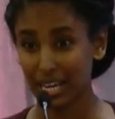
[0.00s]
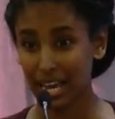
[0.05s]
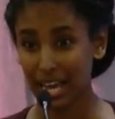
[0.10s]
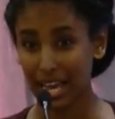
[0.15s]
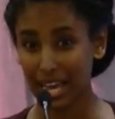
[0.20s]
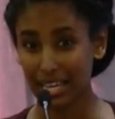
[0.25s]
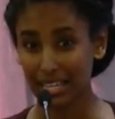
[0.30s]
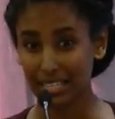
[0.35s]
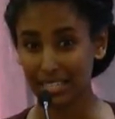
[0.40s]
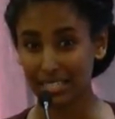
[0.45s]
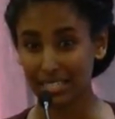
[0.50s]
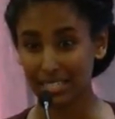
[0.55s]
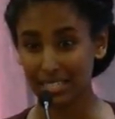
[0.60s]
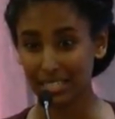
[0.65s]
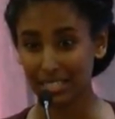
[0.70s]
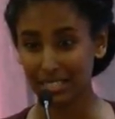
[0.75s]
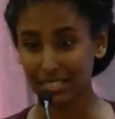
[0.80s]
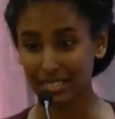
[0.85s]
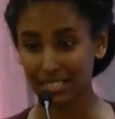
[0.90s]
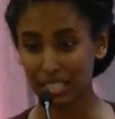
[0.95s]
And
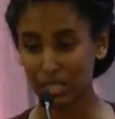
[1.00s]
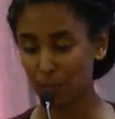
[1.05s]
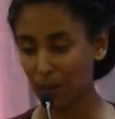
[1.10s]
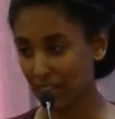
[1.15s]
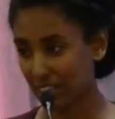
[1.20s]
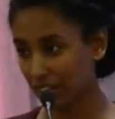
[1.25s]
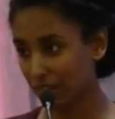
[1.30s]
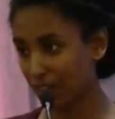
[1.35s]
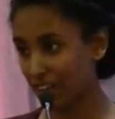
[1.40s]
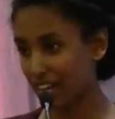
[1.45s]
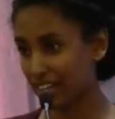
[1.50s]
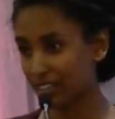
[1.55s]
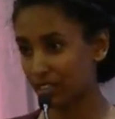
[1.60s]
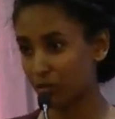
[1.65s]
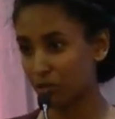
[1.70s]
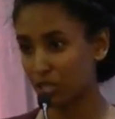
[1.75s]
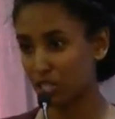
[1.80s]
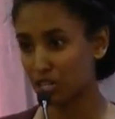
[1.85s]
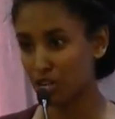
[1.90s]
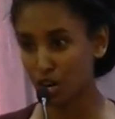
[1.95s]
despite the fact that
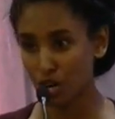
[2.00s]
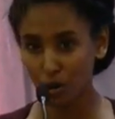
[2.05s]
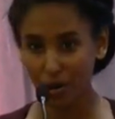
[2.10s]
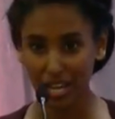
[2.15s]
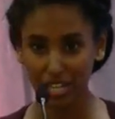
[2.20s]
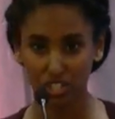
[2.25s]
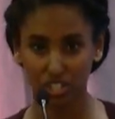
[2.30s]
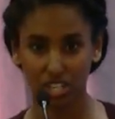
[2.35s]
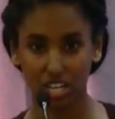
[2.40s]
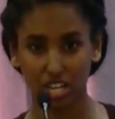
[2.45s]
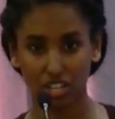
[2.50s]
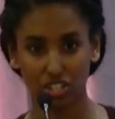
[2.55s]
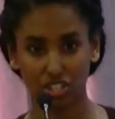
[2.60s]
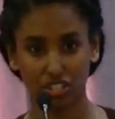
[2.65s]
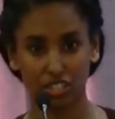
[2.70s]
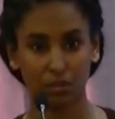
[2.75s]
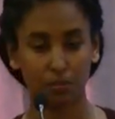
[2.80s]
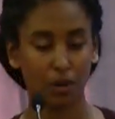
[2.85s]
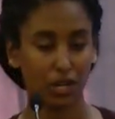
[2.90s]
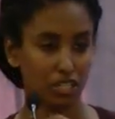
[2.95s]
we know
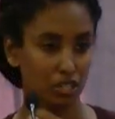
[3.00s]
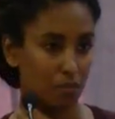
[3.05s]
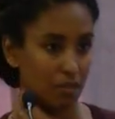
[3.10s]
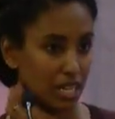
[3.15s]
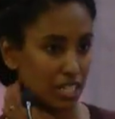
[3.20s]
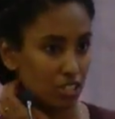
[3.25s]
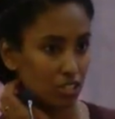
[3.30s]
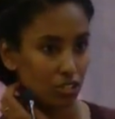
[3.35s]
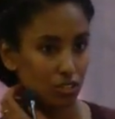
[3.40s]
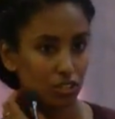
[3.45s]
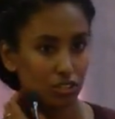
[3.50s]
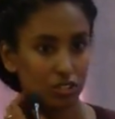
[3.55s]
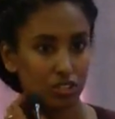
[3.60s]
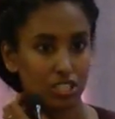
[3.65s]
education is monumental,